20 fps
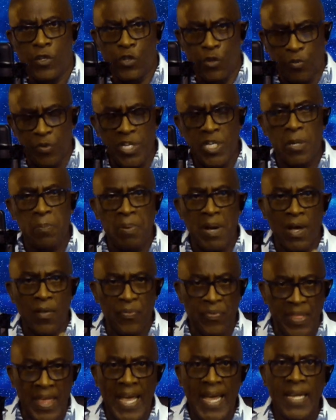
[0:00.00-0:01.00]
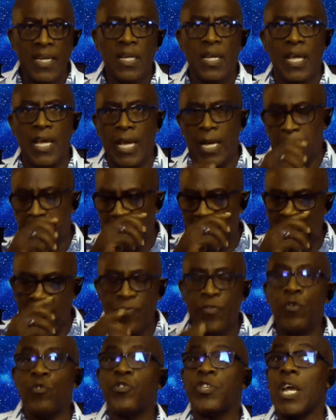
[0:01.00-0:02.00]
You'll read about that in
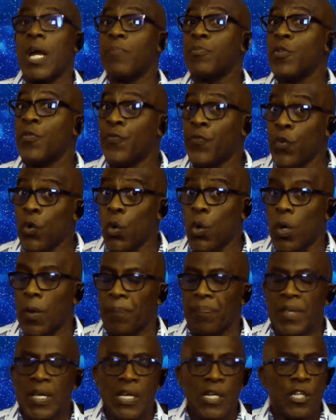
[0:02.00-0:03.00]
Matthew chapter 4.